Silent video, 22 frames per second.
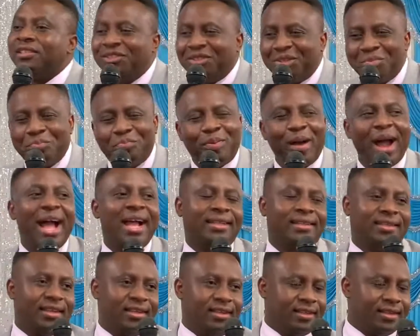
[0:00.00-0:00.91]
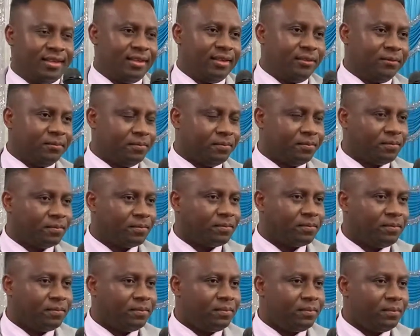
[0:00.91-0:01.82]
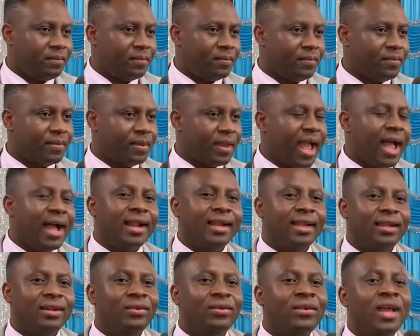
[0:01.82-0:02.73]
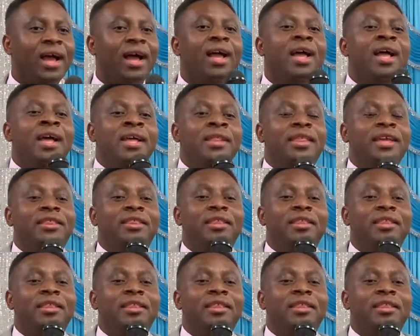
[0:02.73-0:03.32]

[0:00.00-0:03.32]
departed, hallelujah, the